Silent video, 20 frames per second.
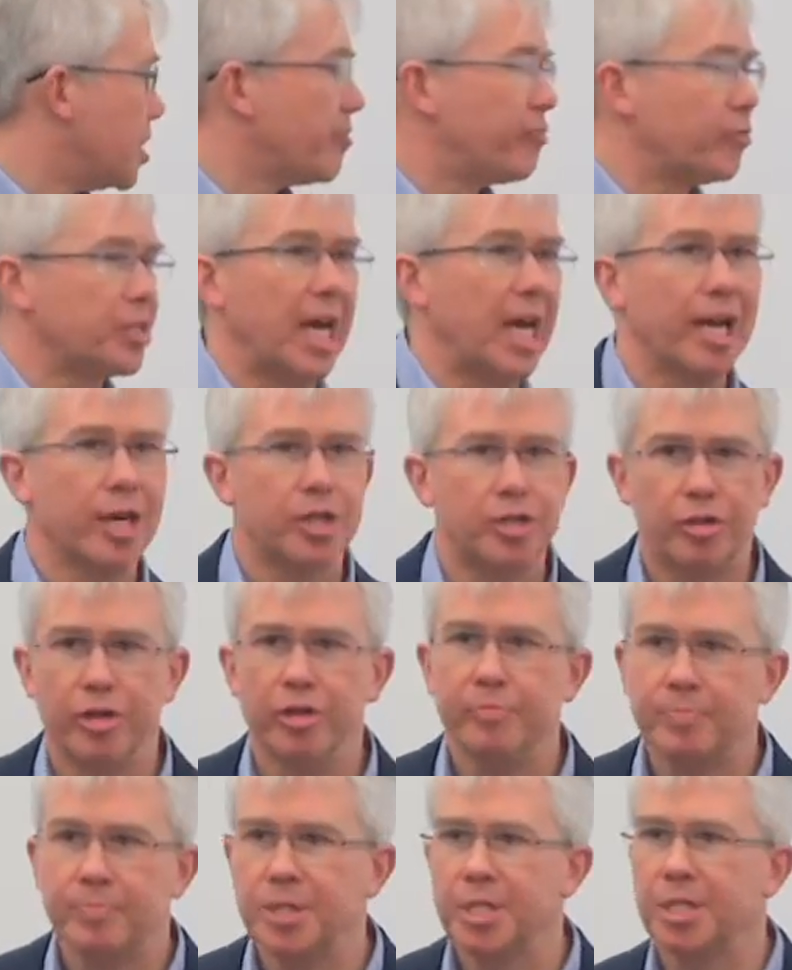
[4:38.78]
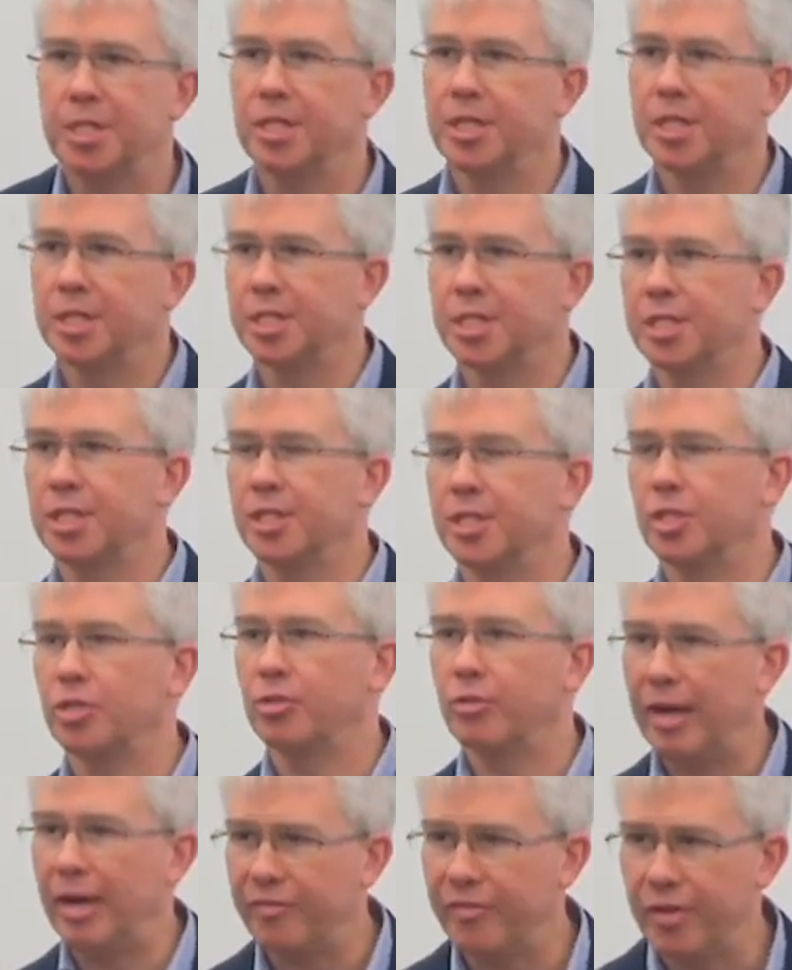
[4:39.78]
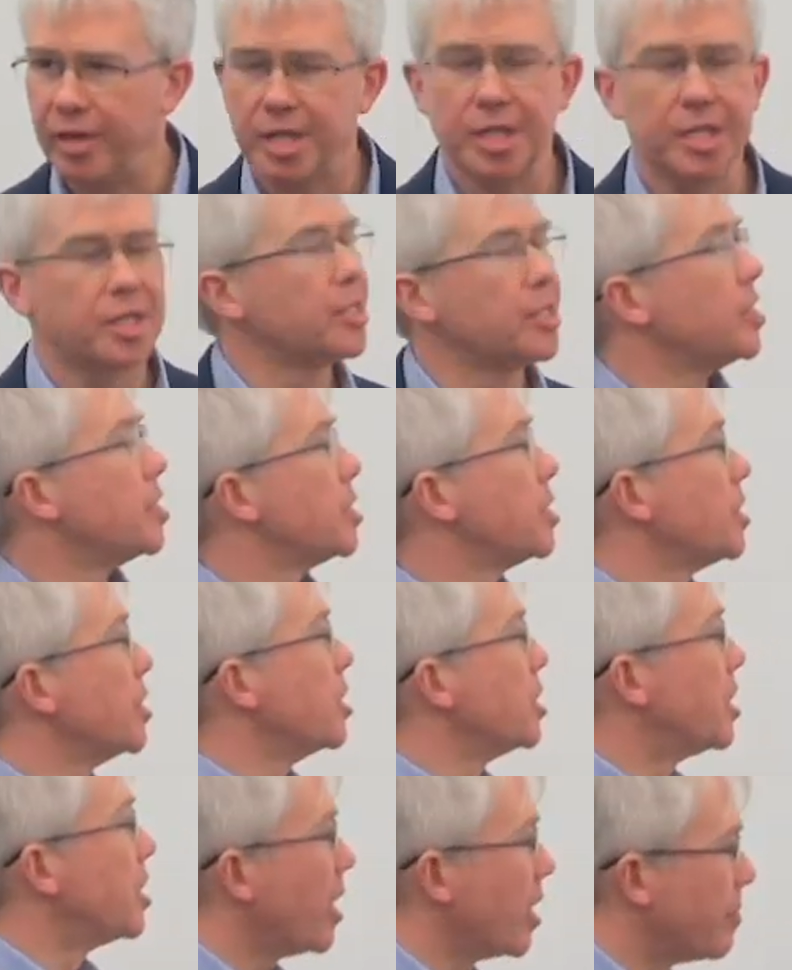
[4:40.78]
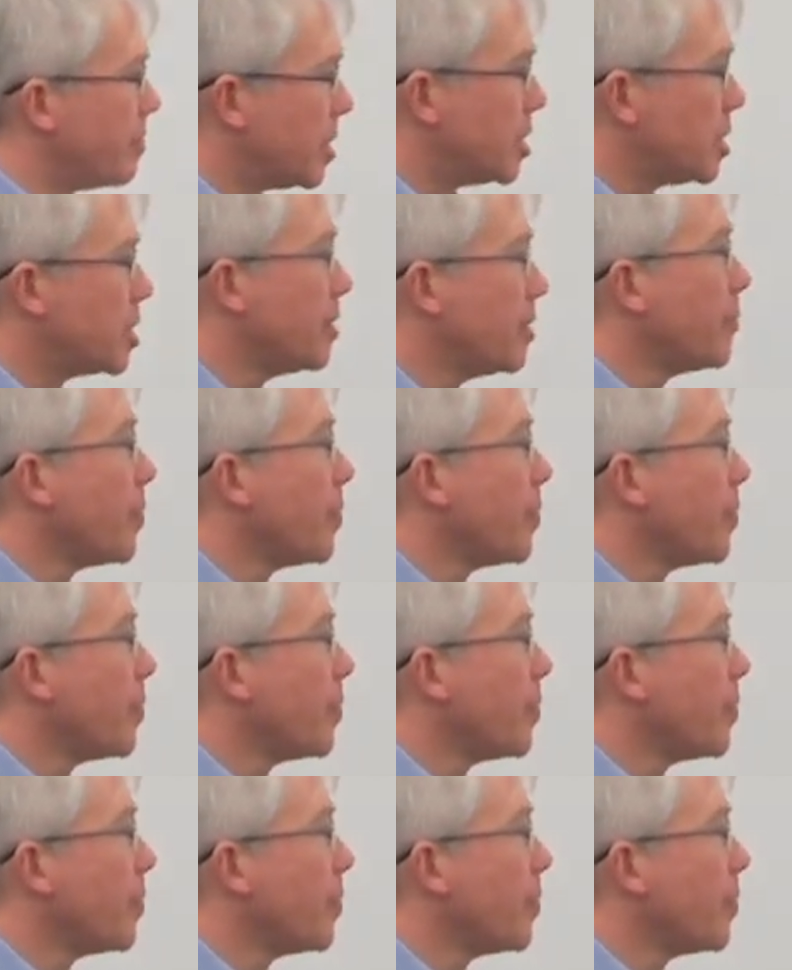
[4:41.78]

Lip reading: different allotropes. There's graphite, there's diamond,